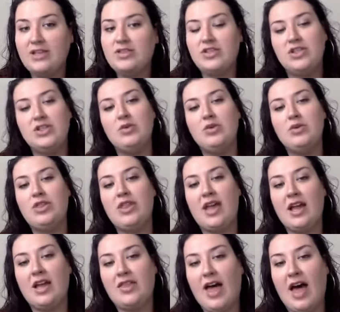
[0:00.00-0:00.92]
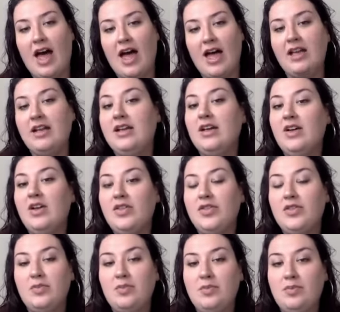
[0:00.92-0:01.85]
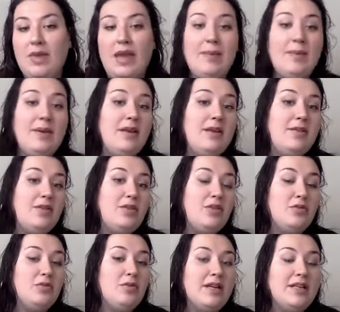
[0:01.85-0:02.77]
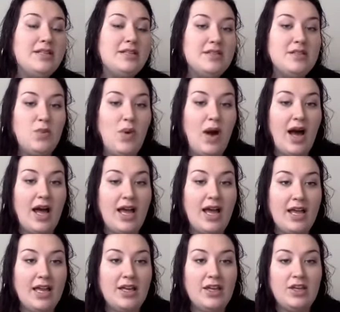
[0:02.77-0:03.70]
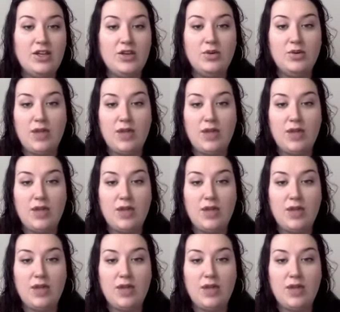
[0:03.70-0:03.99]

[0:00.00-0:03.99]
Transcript: Do you think that maybe the reasons why you